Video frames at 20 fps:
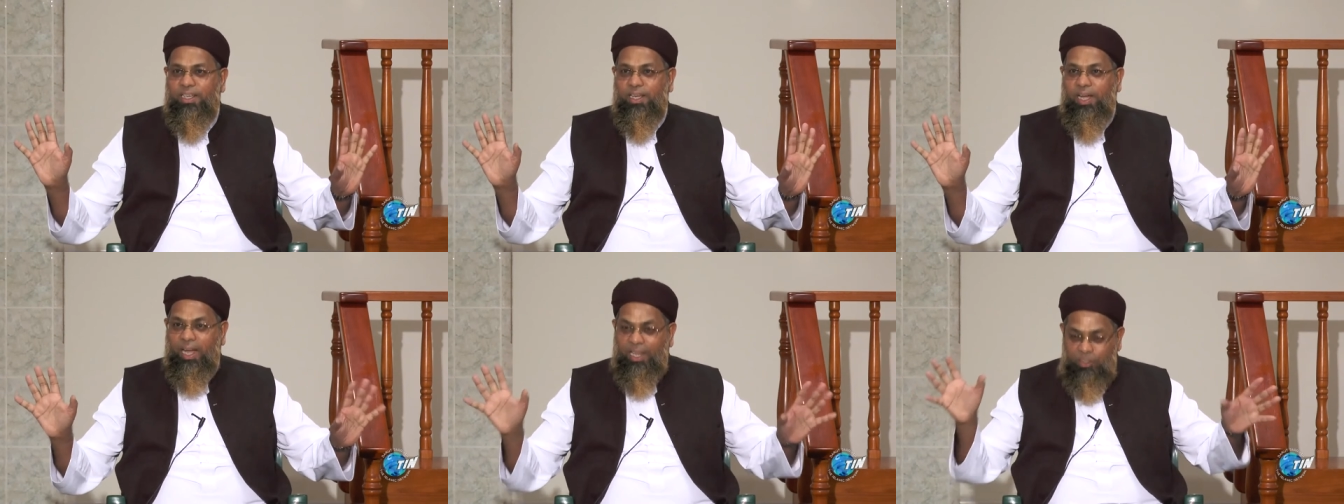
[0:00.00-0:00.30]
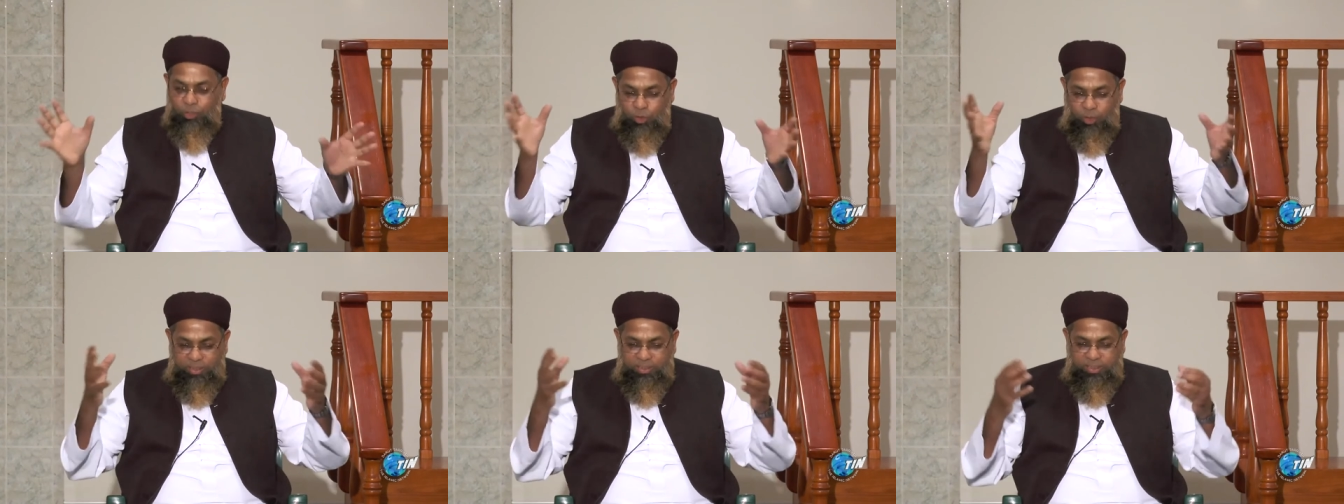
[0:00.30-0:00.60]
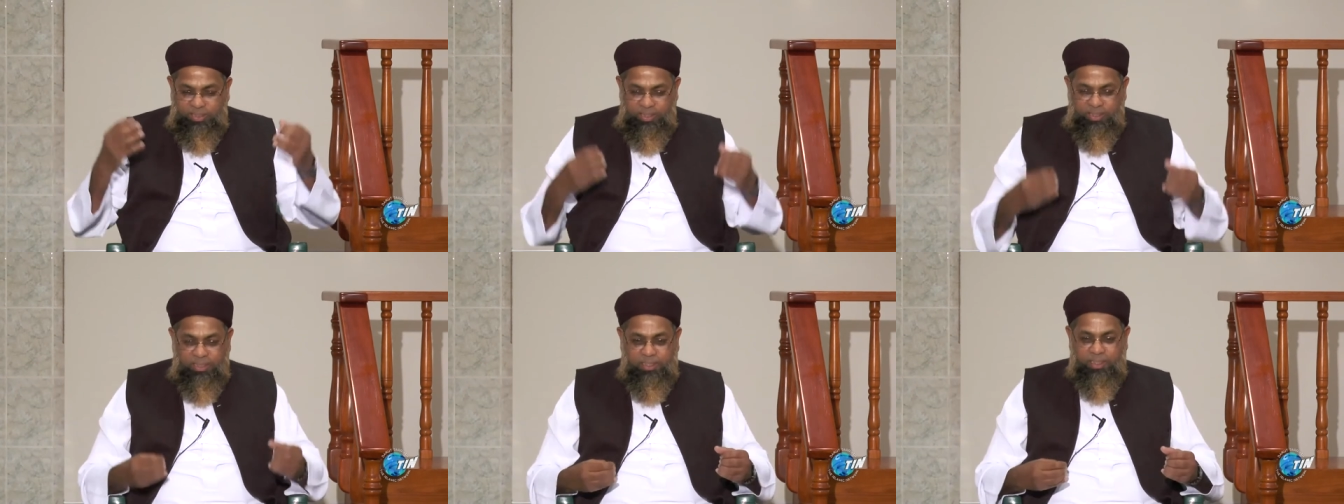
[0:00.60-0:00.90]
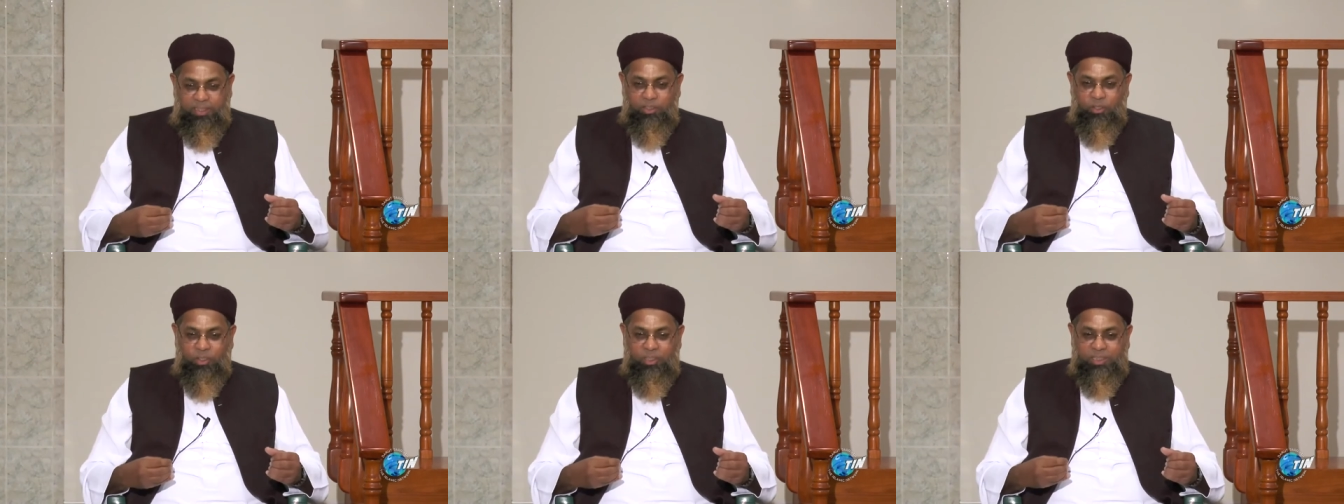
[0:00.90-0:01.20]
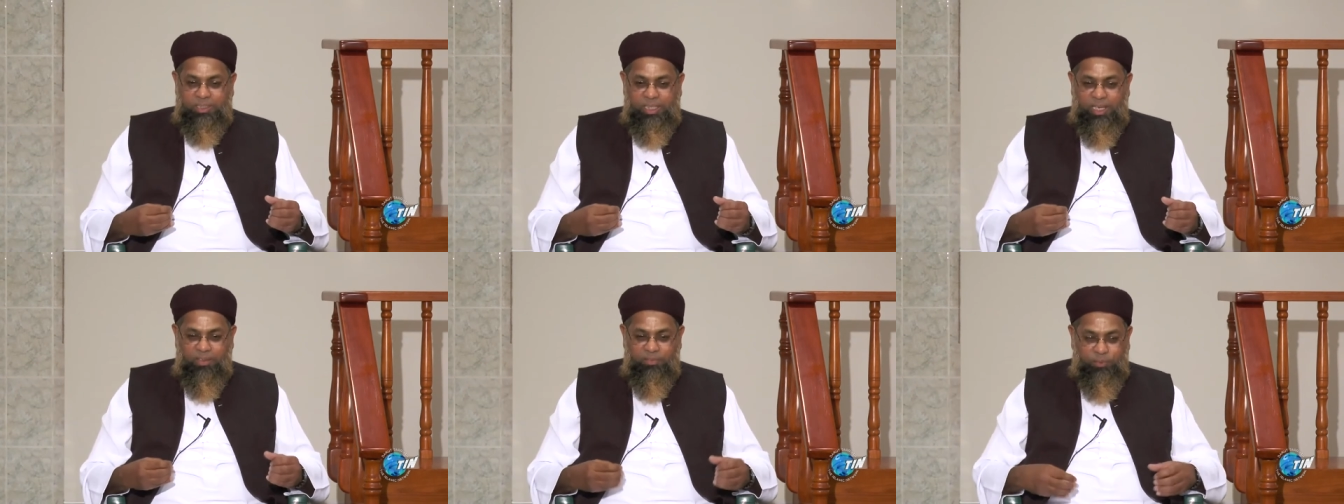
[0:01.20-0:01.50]
And you are thinking
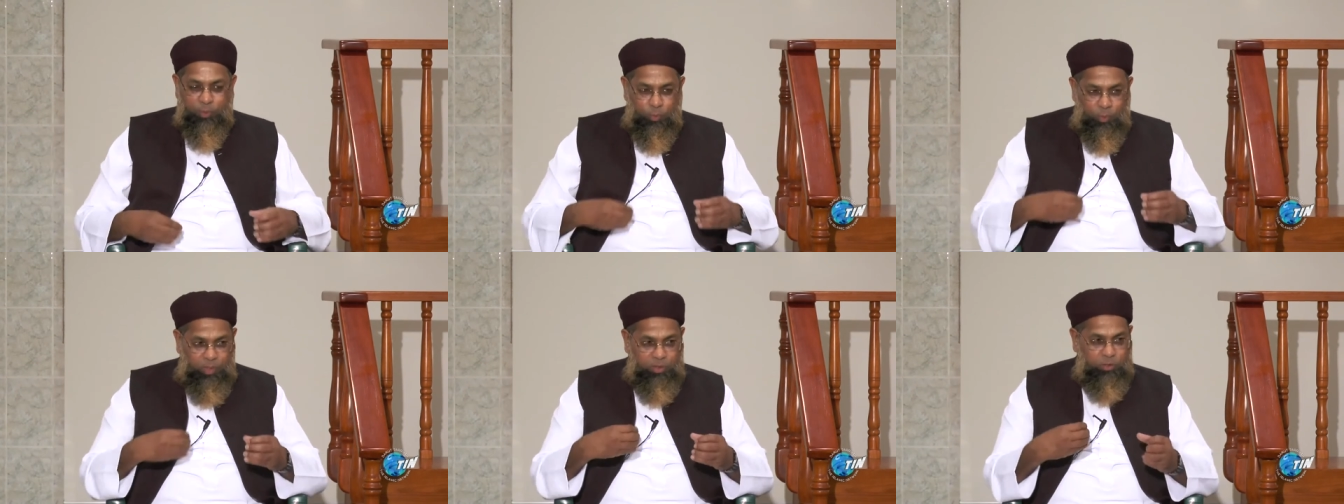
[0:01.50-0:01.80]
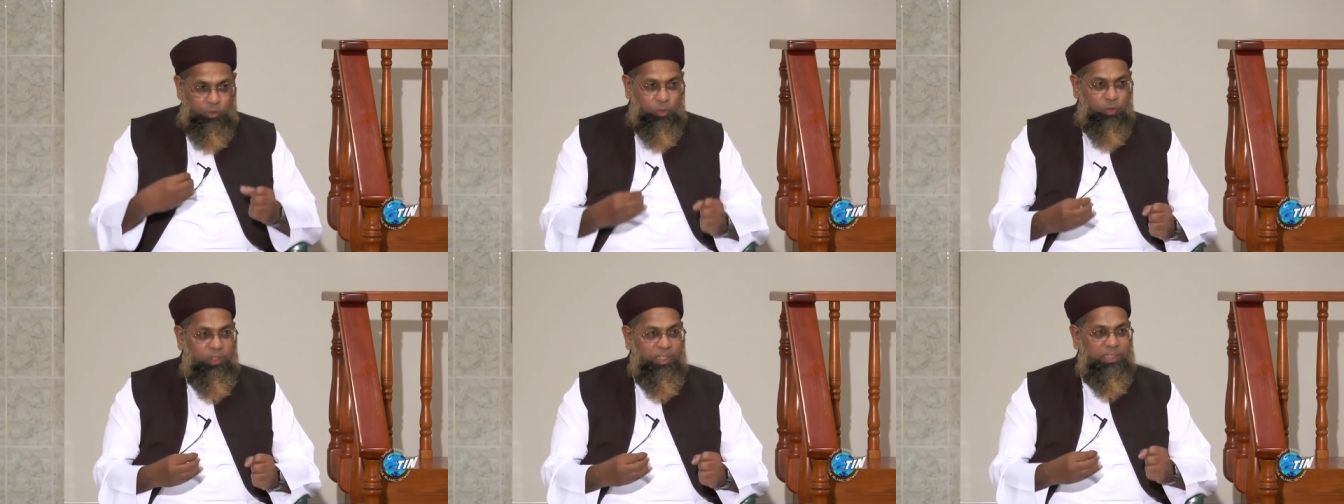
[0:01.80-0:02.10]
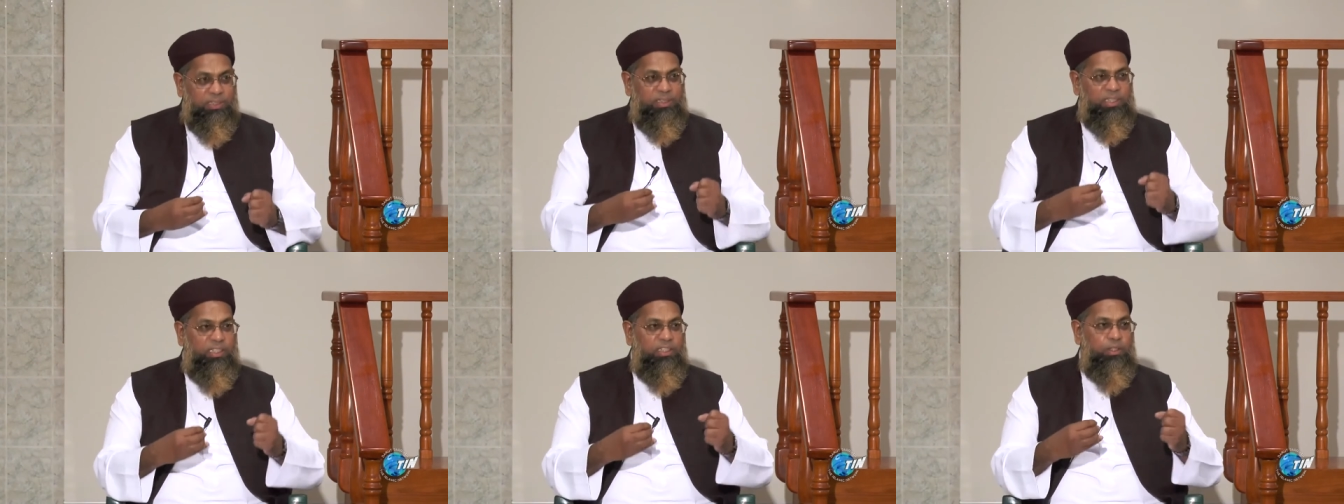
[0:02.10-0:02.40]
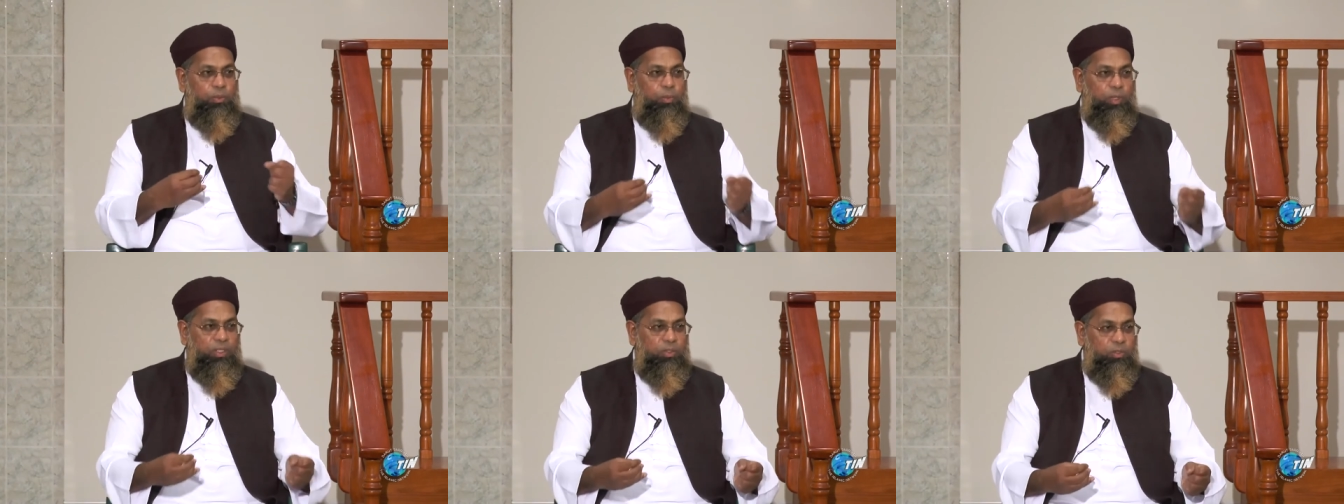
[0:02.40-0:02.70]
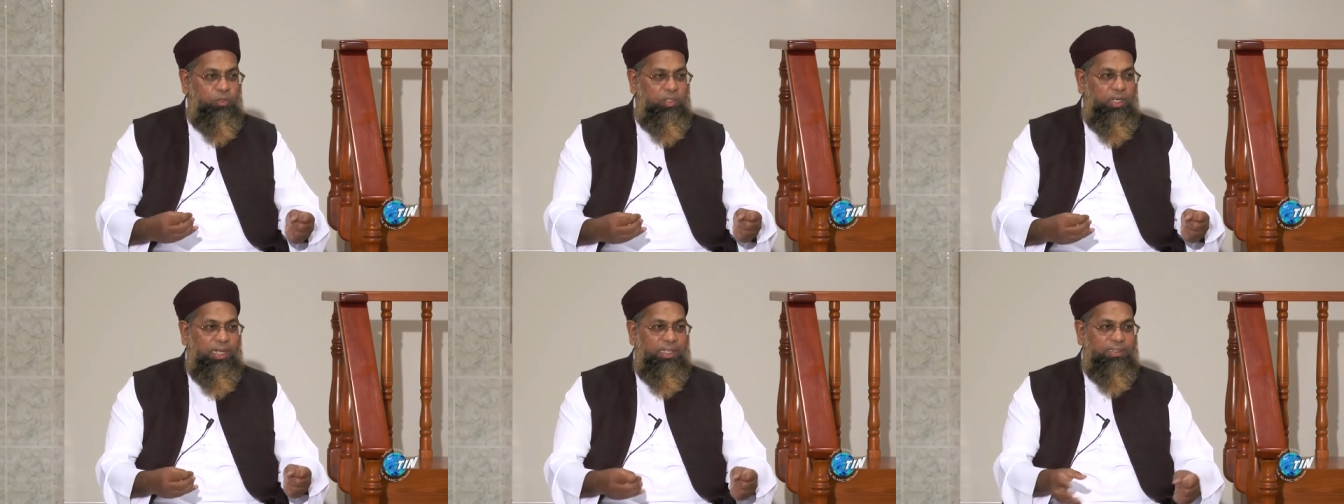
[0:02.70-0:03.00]
yourself, you will do this and you will
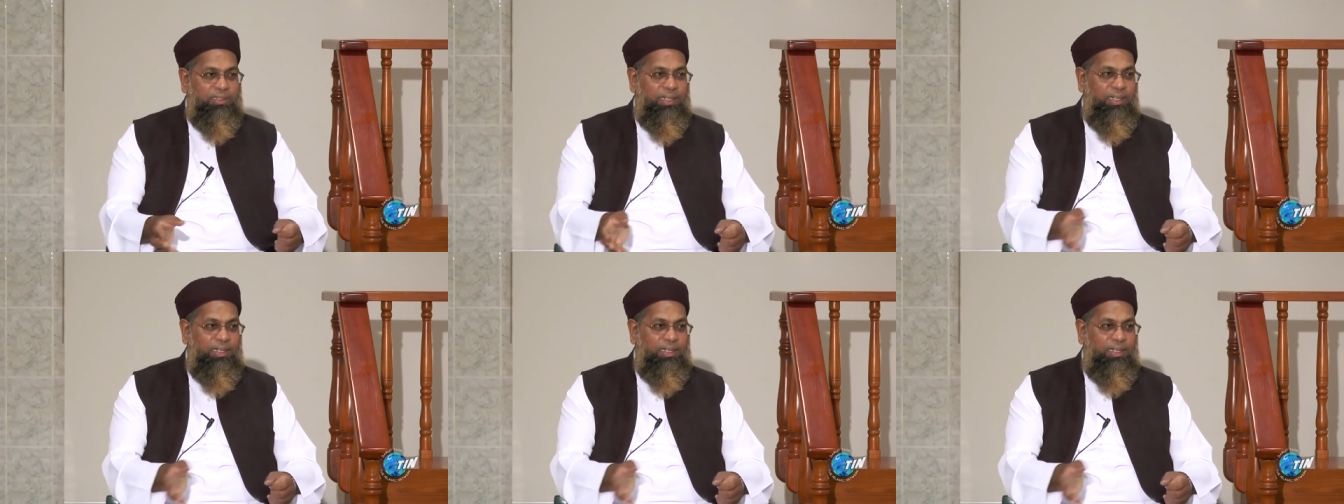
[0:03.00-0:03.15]
do that.